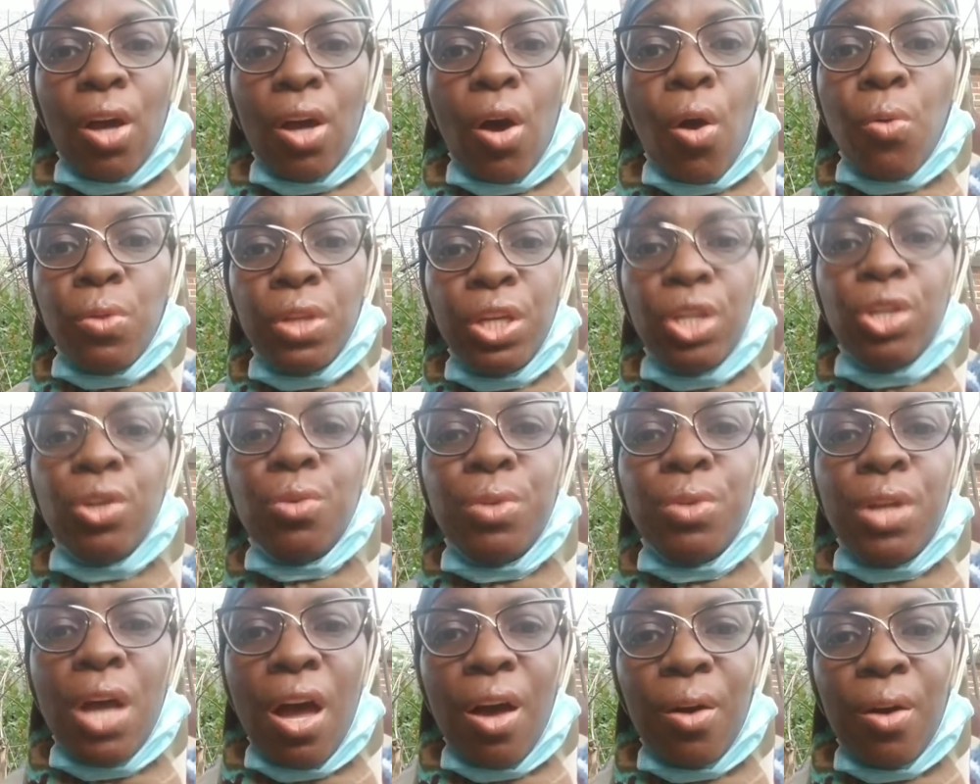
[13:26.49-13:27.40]
Only you
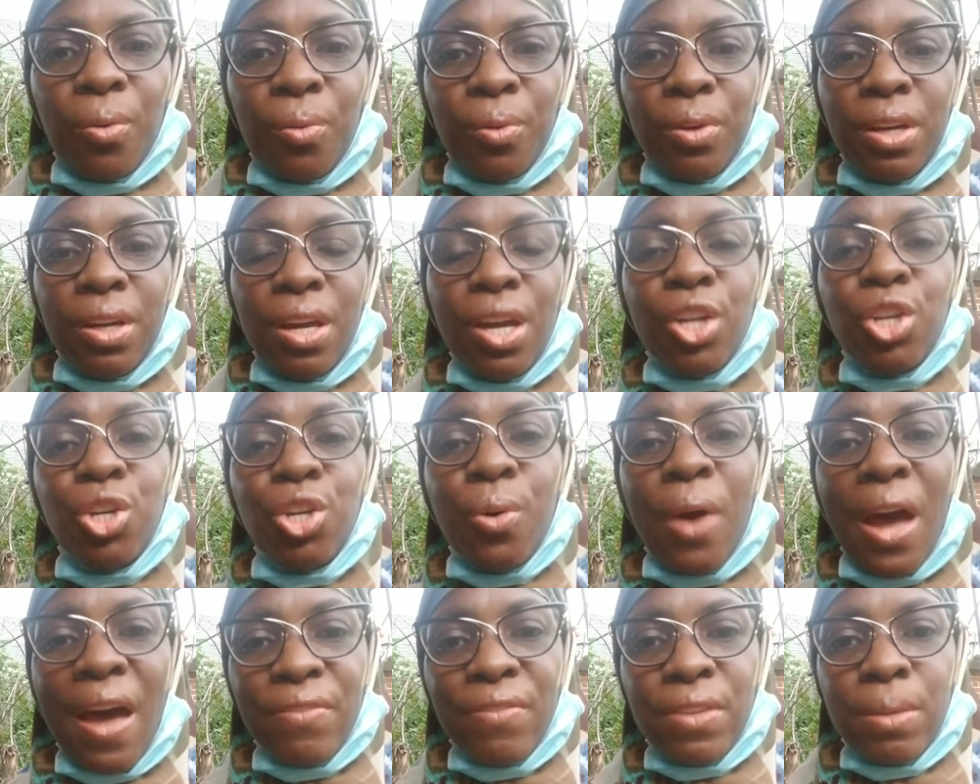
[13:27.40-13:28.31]
know. You
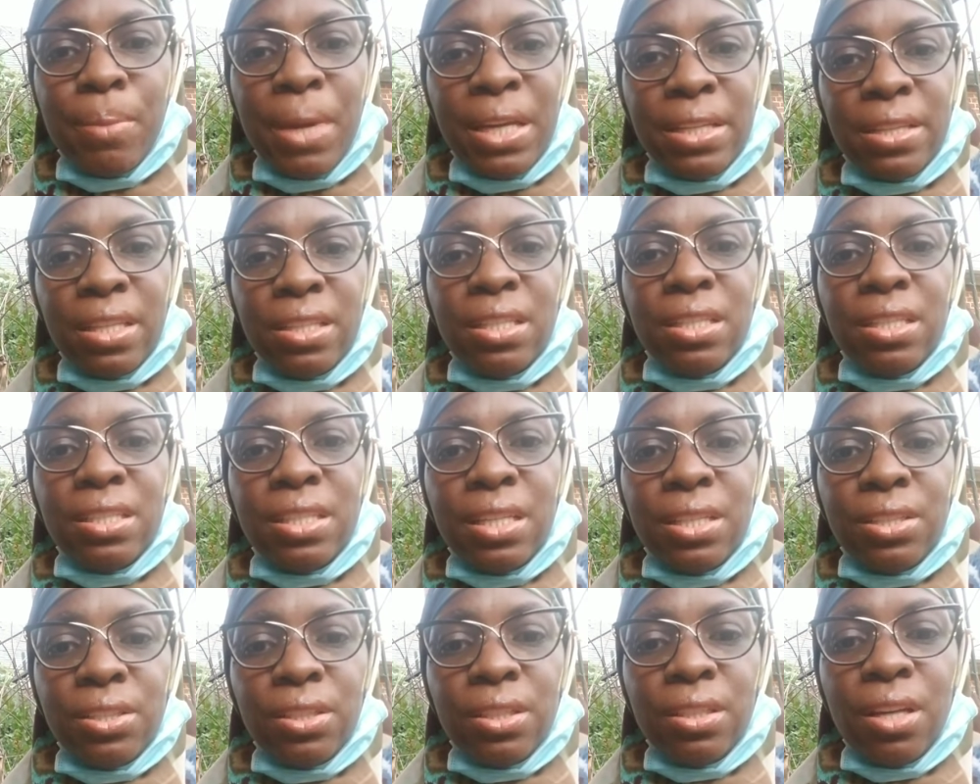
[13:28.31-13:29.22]
have to make the
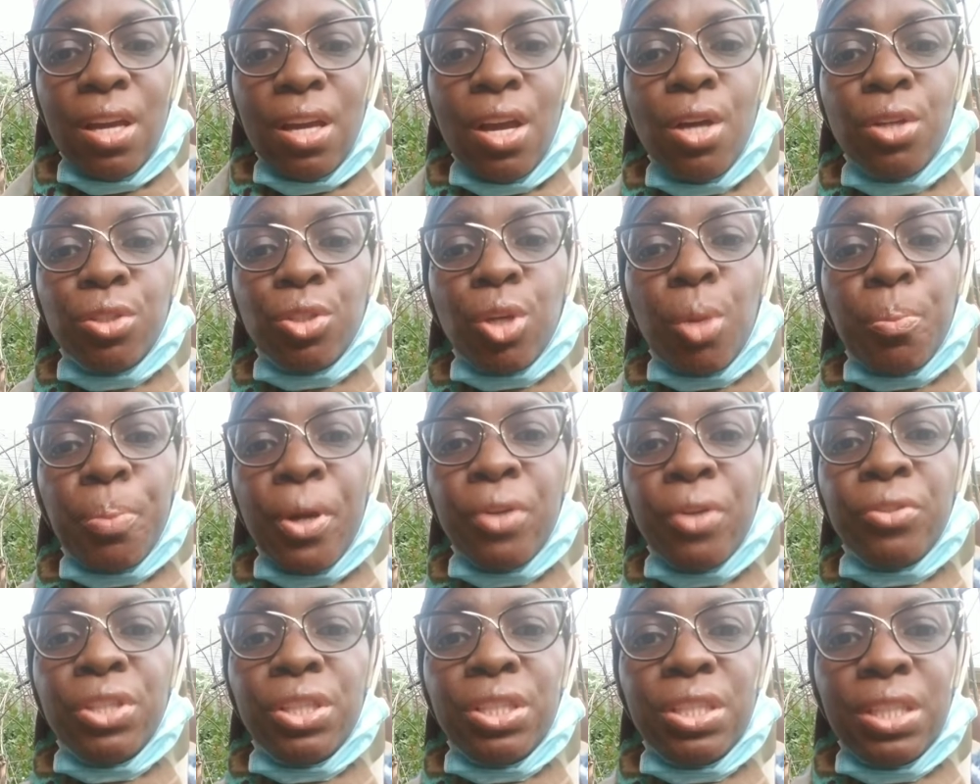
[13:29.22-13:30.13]
decision. So
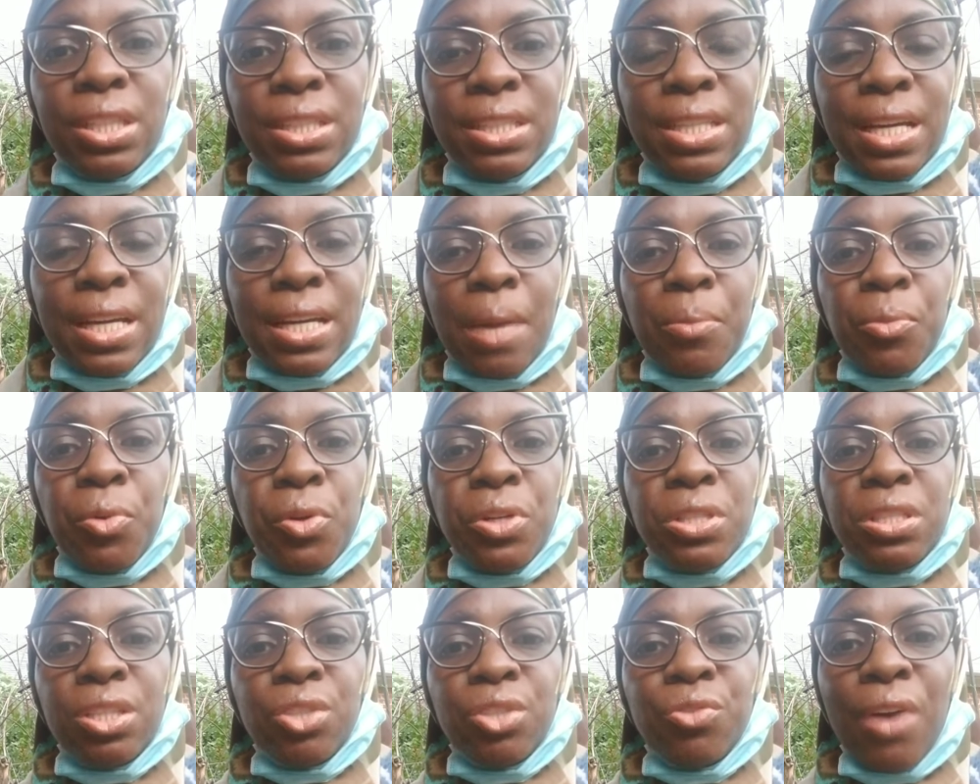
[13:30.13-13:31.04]
purchase your ticket. I'm
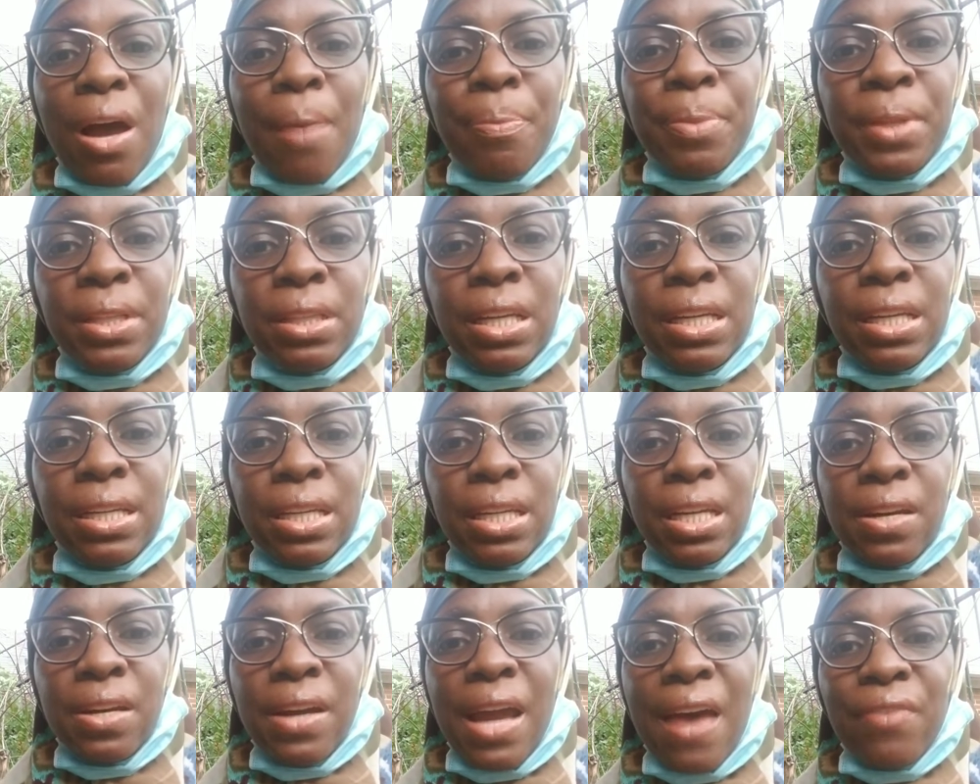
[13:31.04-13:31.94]
going to drop the link in
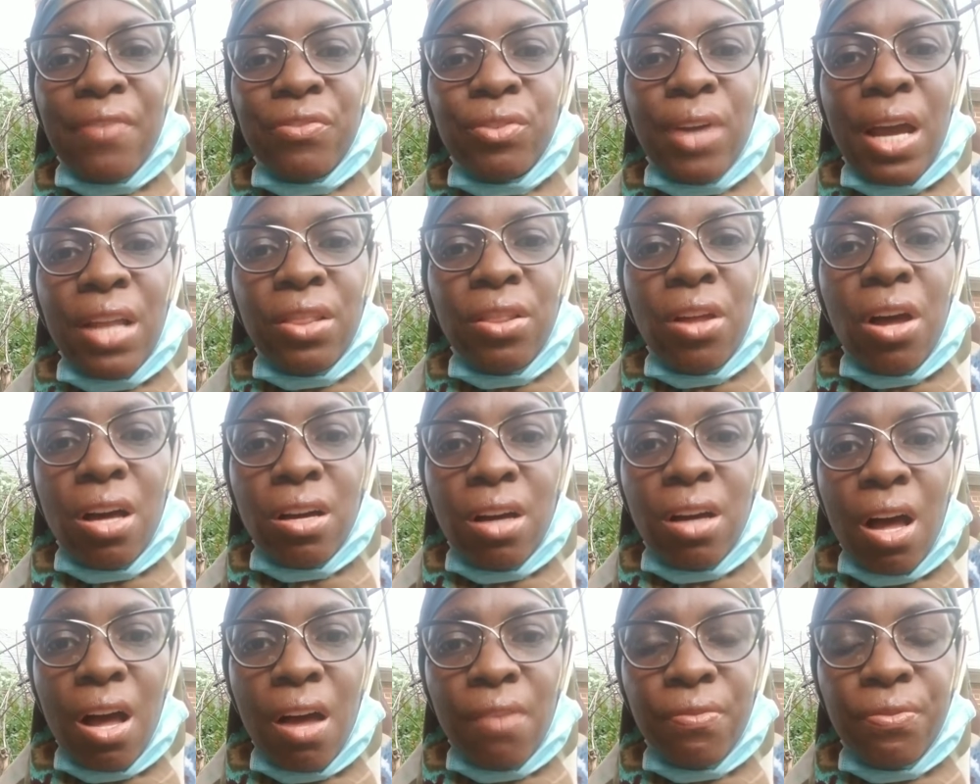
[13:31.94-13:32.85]
here after I log
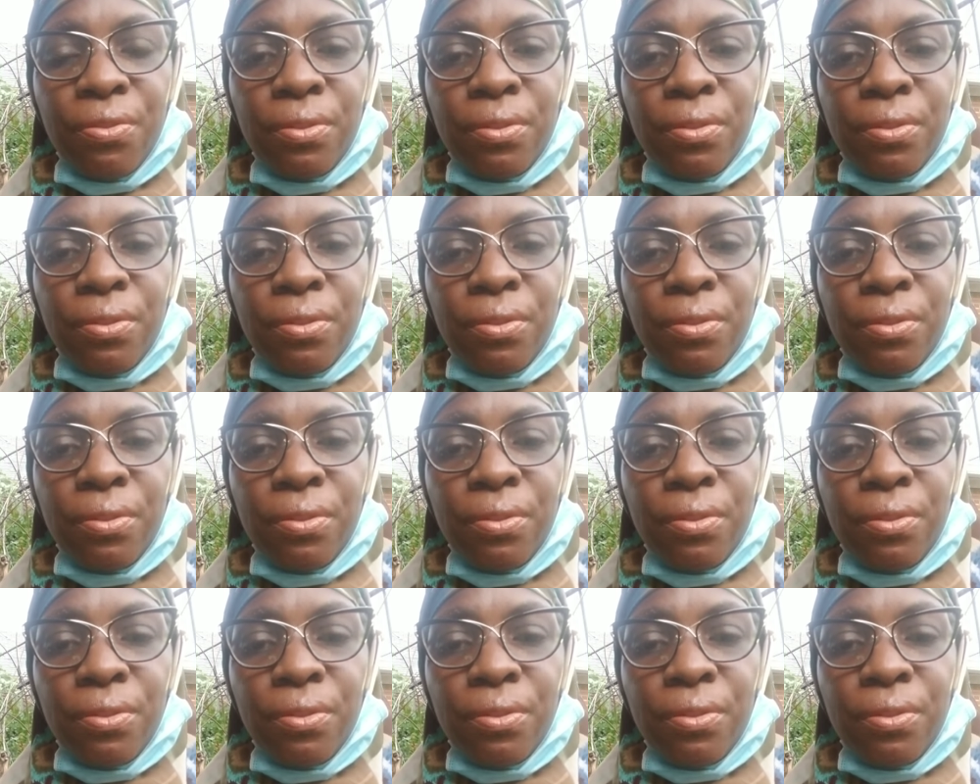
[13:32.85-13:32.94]
off.